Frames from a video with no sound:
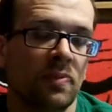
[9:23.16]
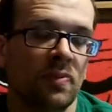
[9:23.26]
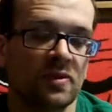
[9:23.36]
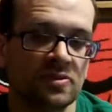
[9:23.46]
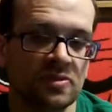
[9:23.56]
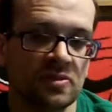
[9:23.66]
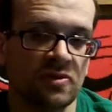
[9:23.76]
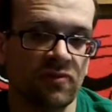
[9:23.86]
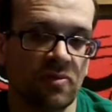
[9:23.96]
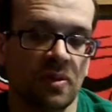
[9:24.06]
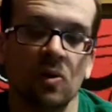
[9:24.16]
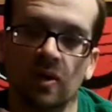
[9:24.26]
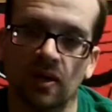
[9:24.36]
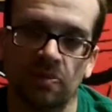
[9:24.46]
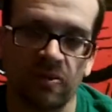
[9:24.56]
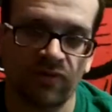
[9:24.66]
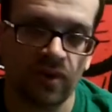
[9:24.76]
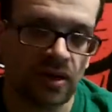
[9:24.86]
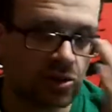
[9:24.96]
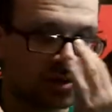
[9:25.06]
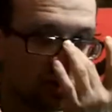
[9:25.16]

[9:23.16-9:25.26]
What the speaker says: this is it for me. Oh yeah, before I let you